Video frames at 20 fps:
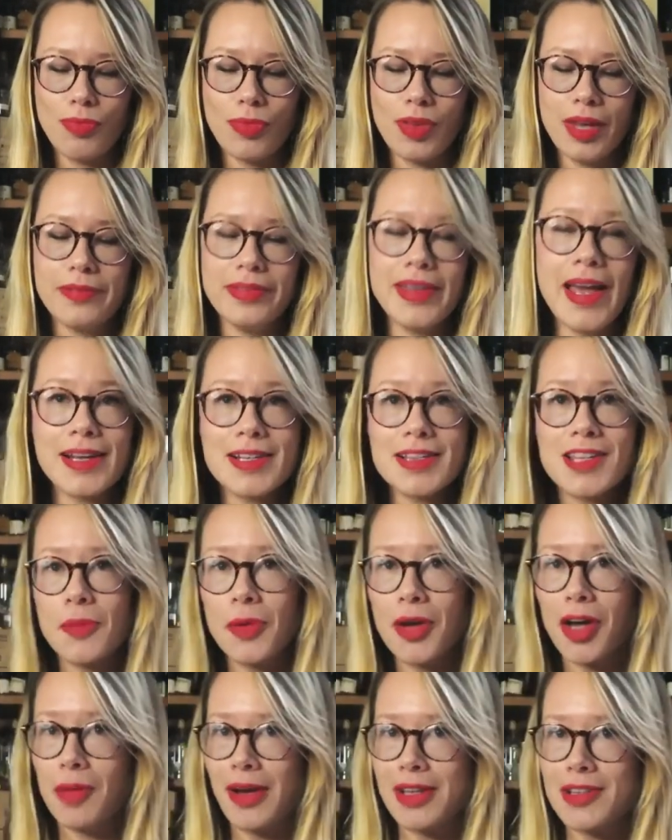Next up, we're
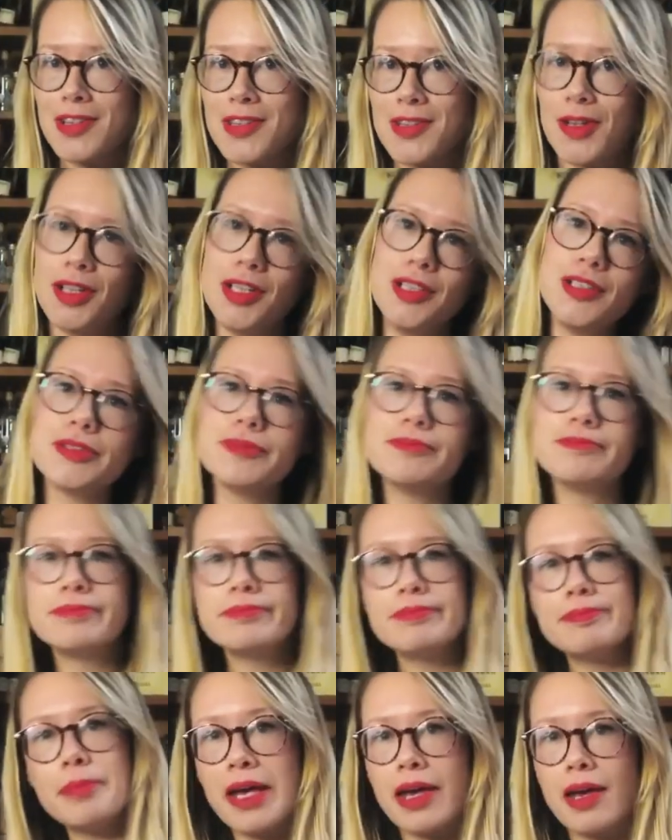going back to Scotland,
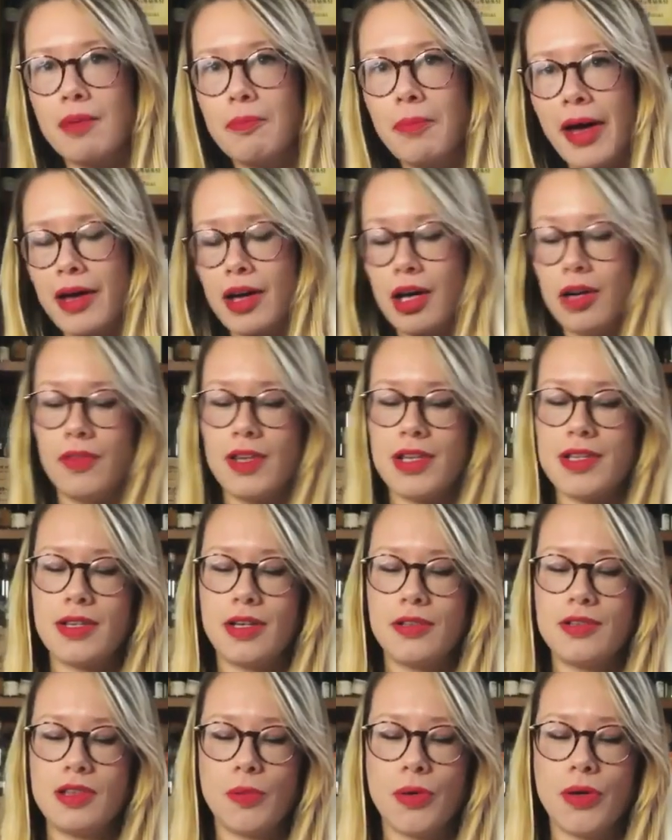pinging back over this
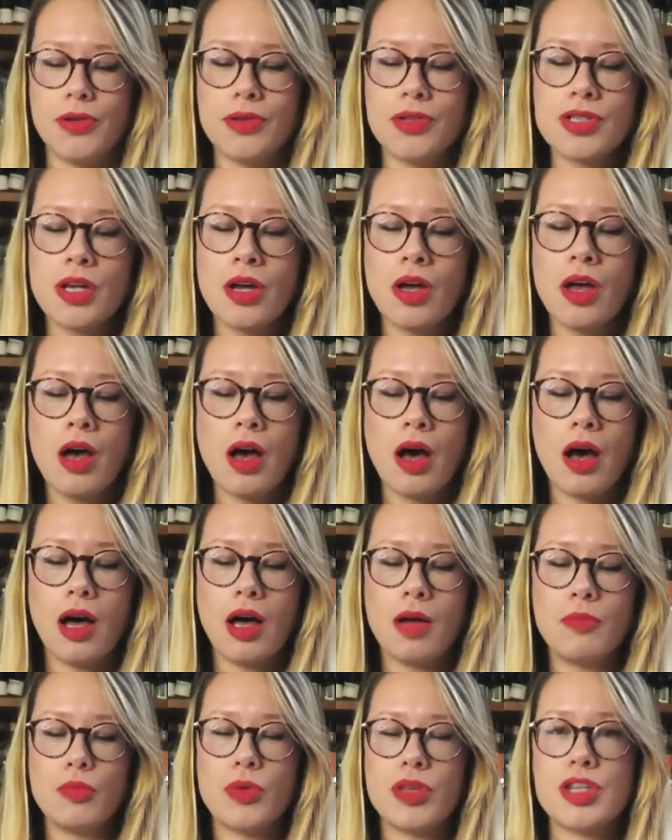side of the pond,
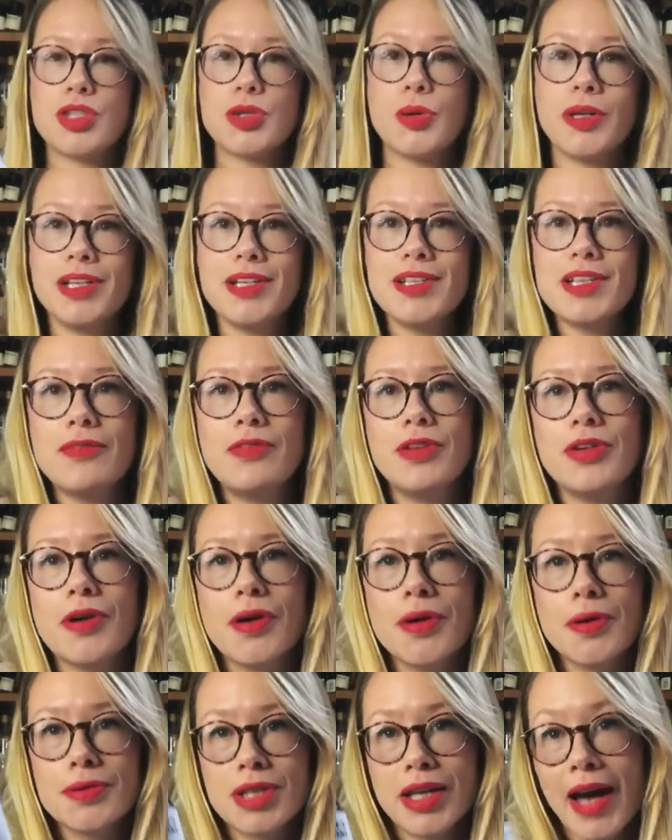with a
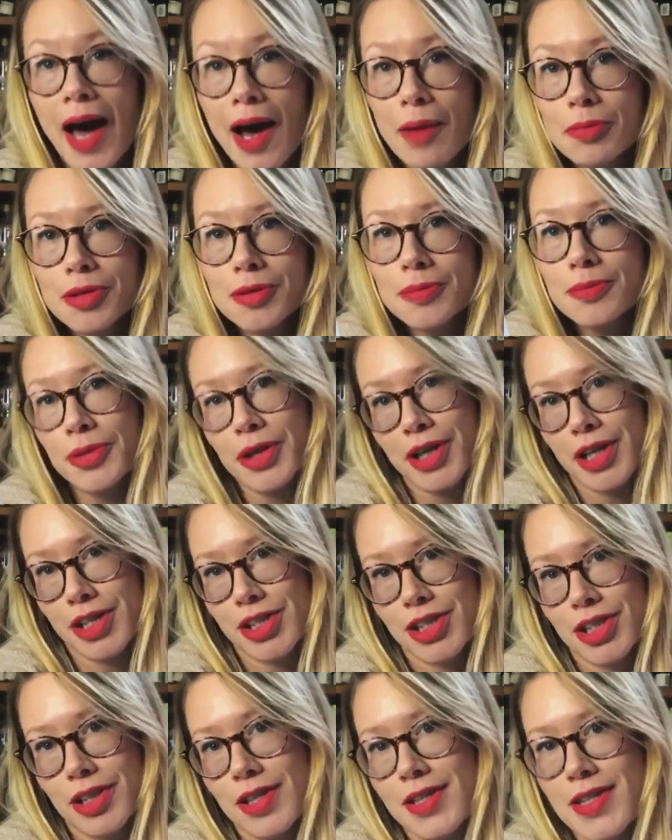27-year-old
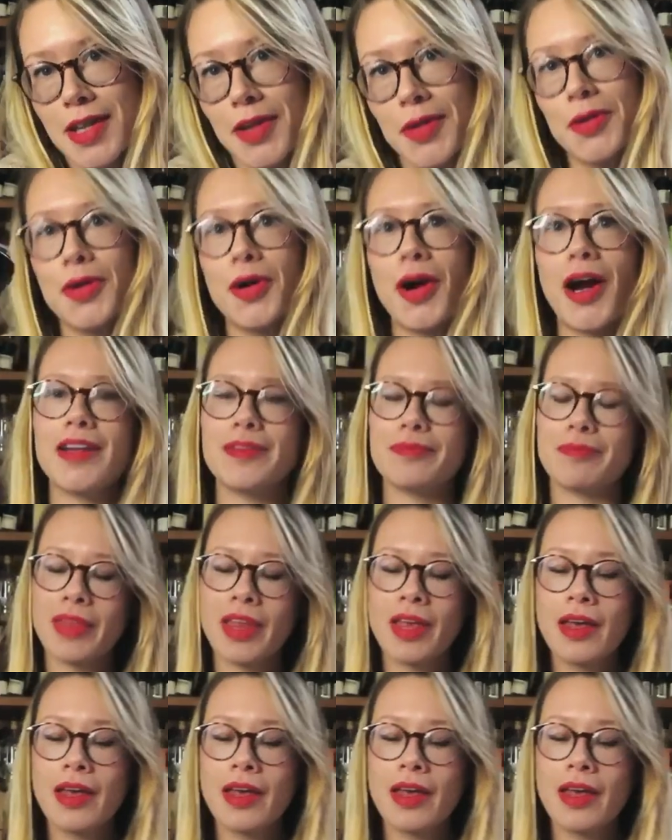Cameronbridge single grain.